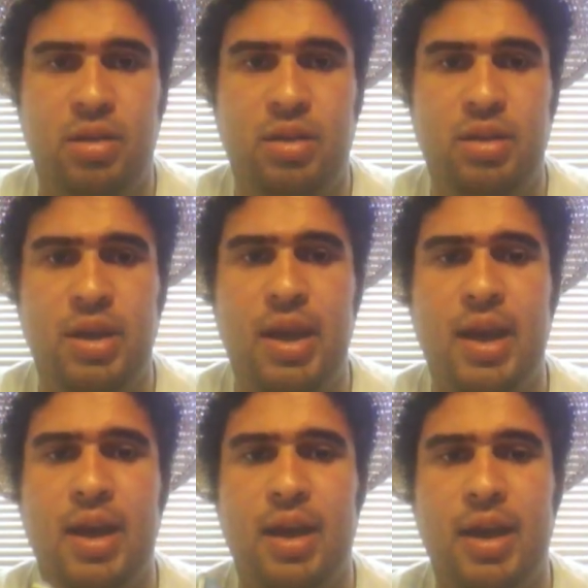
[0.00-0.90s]

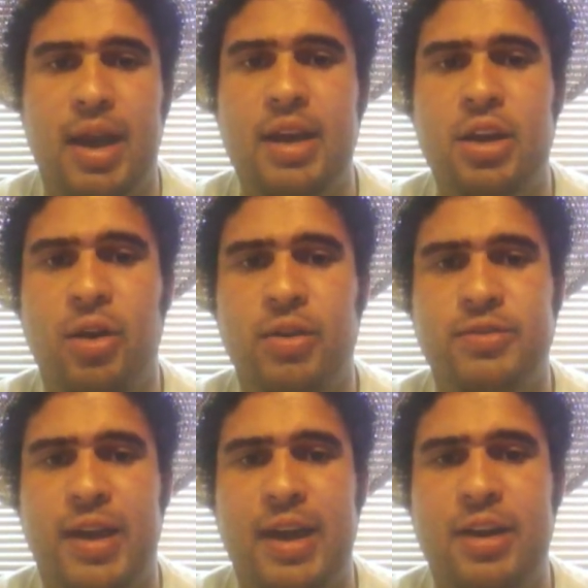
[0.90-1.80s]
Yeah, I didn't know
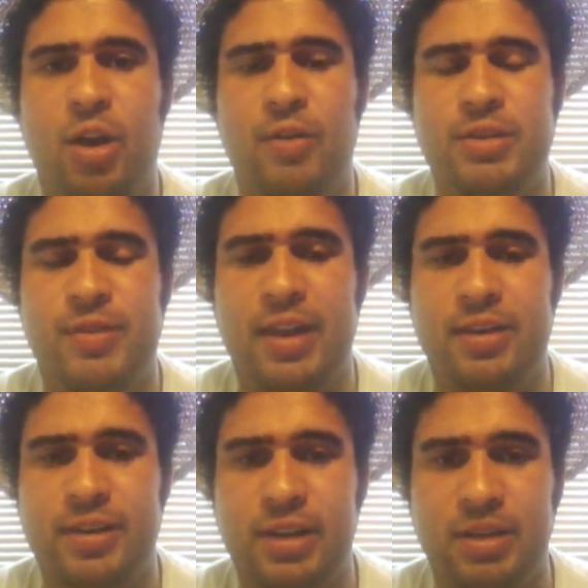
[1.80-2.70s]
his
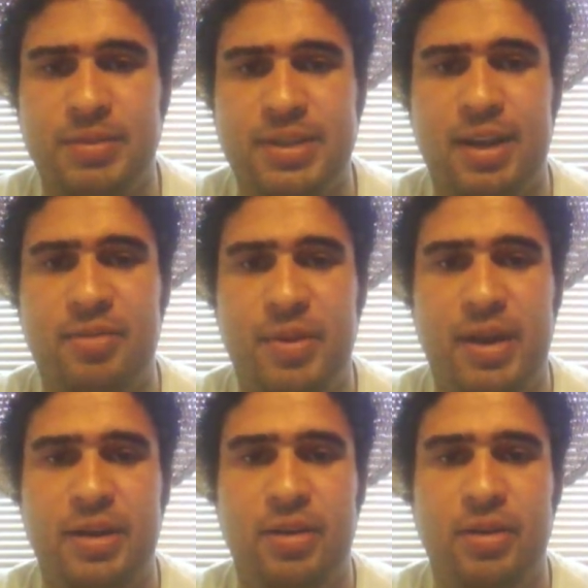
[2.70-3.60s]
father killed himself, but
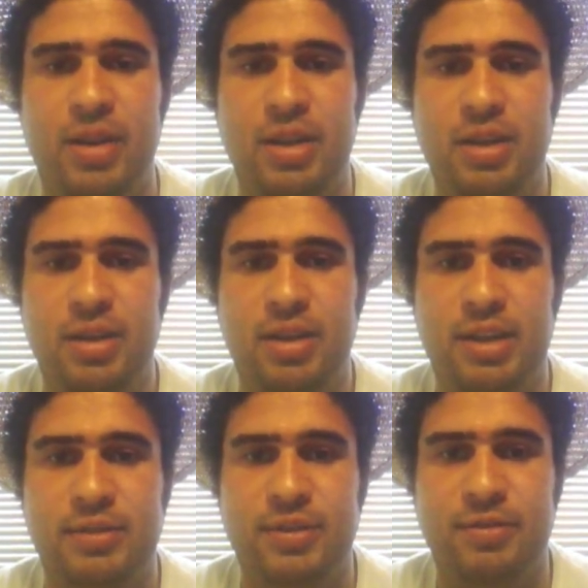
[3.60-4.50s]
I know
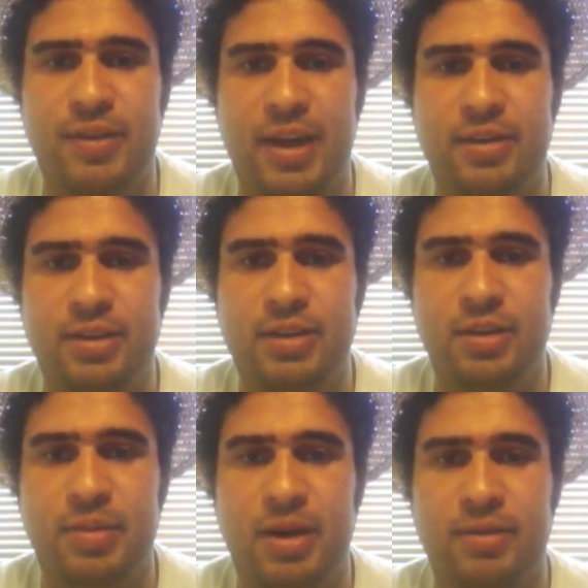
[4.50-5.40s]
the father
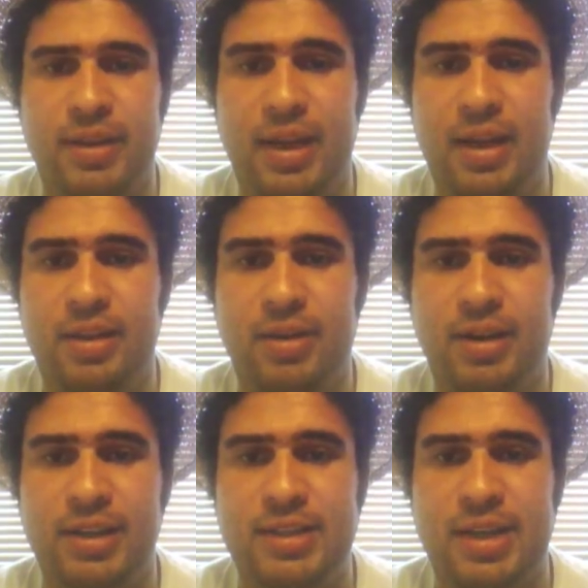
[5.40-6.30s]
killed Marvin Gaye, though, or
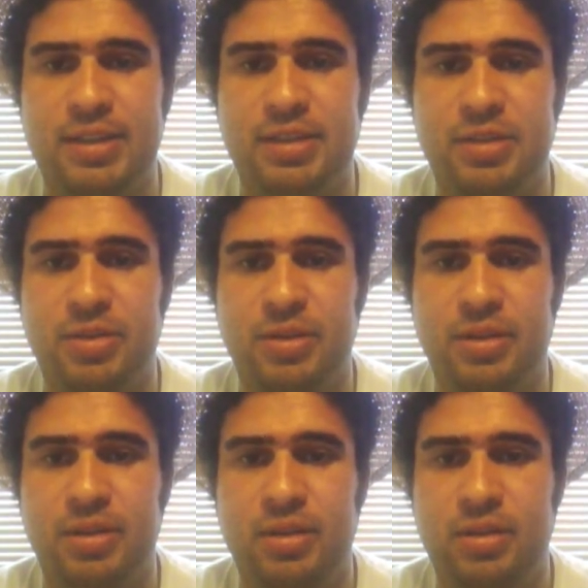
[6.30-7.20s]
at least that's the
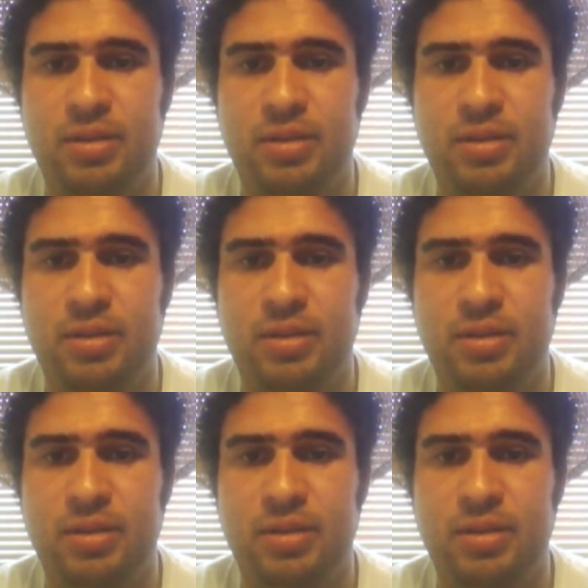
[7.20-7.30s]
story.